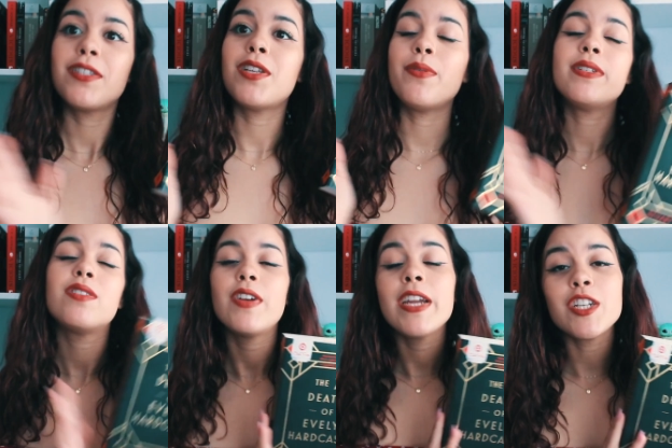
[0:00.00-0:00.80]
So
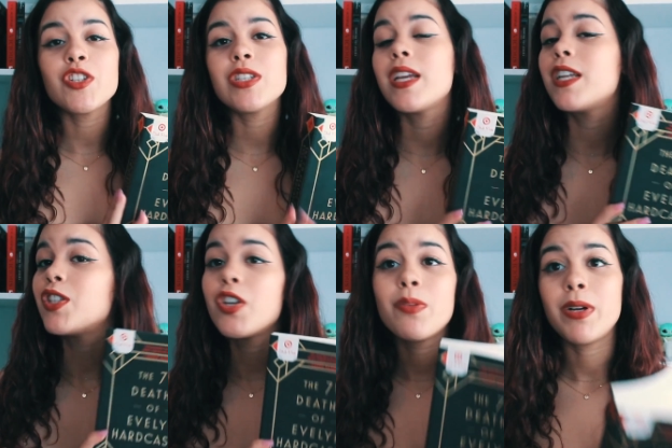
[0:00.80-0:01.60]
it's very interesting. It
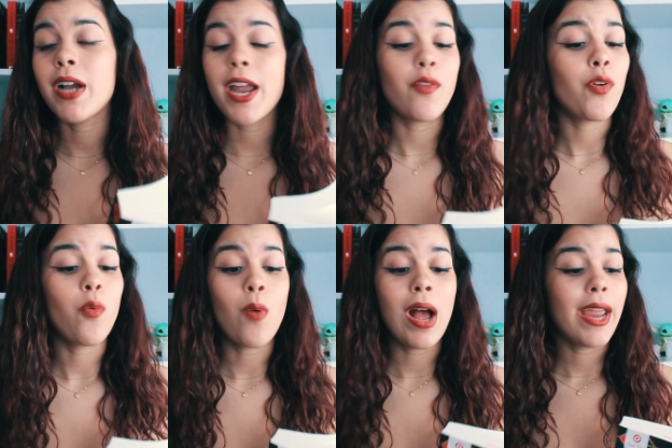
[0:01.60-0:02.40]
is a good book. I don't
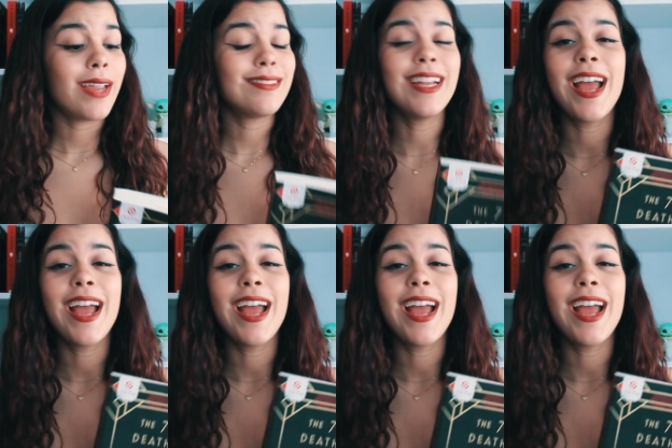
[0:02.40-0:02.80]
know why.